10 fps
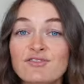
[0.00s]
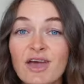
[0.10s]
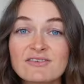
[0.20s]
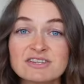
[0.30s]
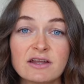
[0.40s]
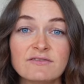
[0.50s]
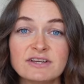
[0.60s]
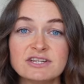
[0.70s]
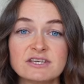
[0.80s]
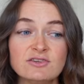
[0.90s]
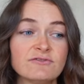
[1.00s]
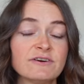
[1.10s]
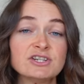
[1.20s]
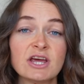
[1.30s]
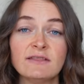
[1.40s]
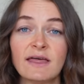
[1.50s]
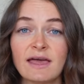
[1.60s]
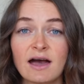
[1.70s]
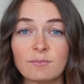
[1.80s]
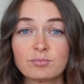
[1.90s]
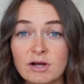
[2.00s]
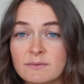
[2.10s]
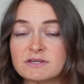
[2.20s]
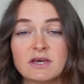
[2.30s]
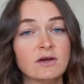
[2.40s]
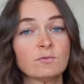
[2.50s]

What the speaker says: If you have a ton of veggies in your fridge and they are prepped,